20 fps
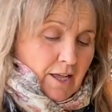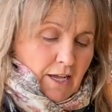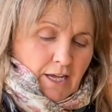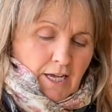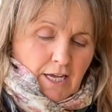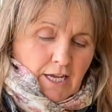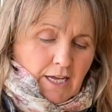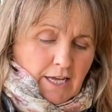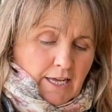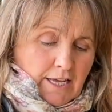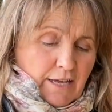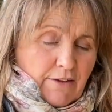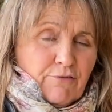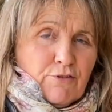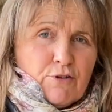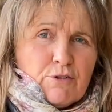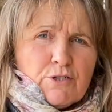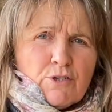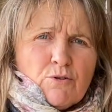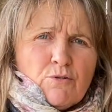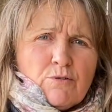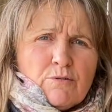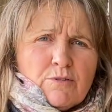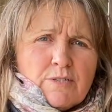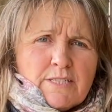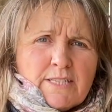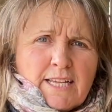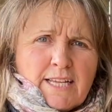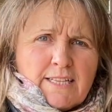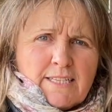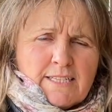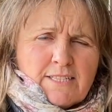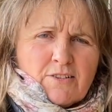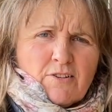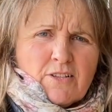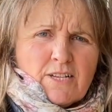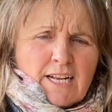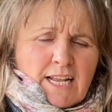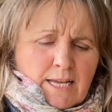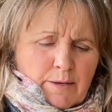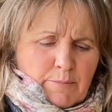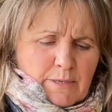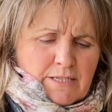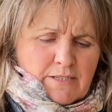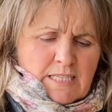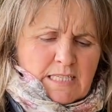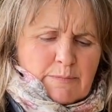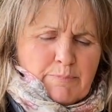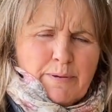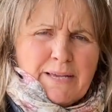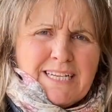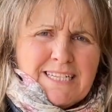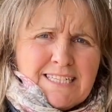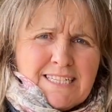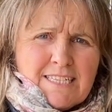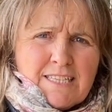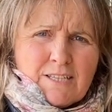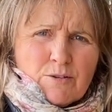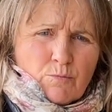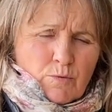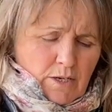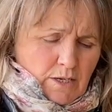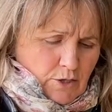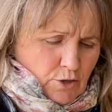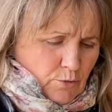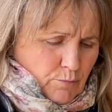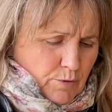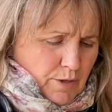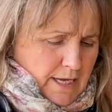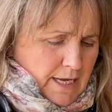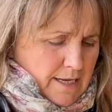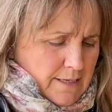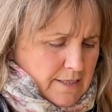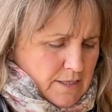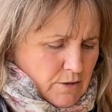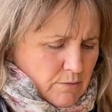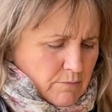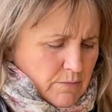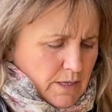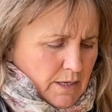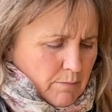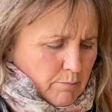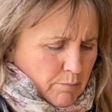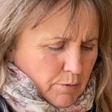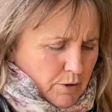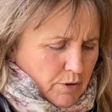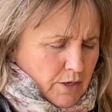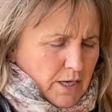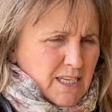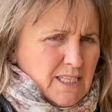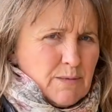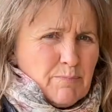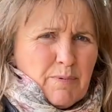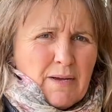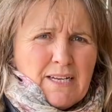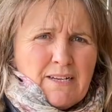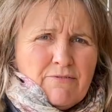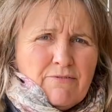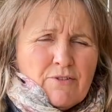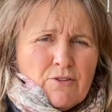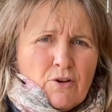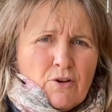If you don't, then there's nothing like a bit of spit that will lubricate something, but it's better for the